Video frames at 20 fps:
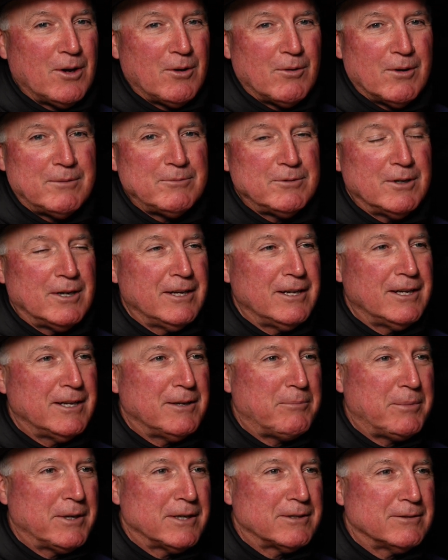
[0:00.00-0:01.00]
Well, I'm trying to
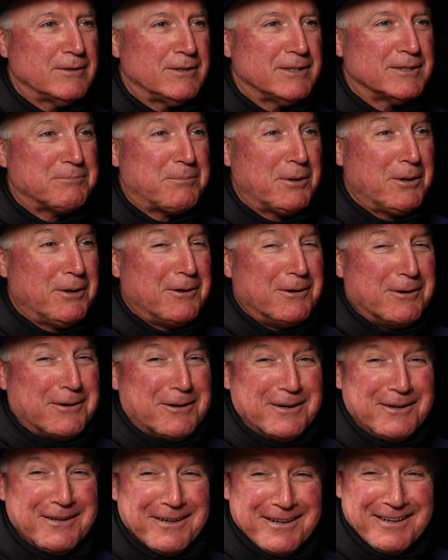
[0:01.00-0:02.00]
get a picture of this
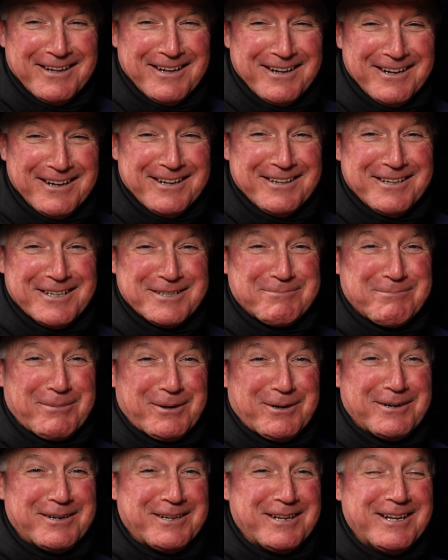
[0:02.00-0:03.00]
bird. And this
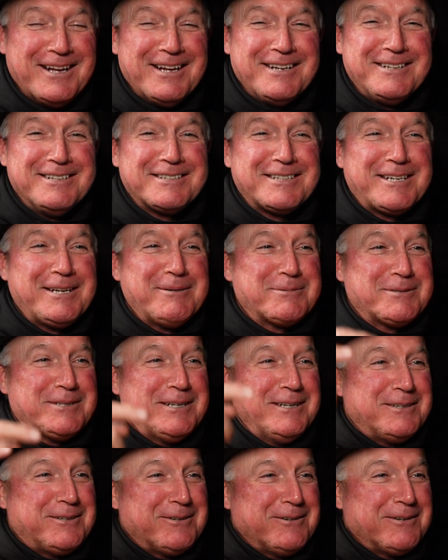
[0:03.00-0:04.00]
bird just keeps
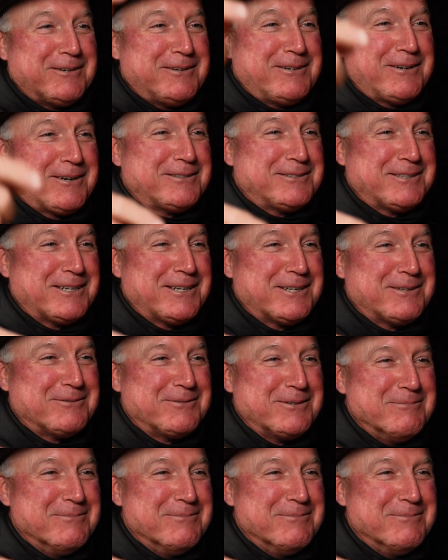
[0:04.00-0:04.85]
staying 200 yards ahead of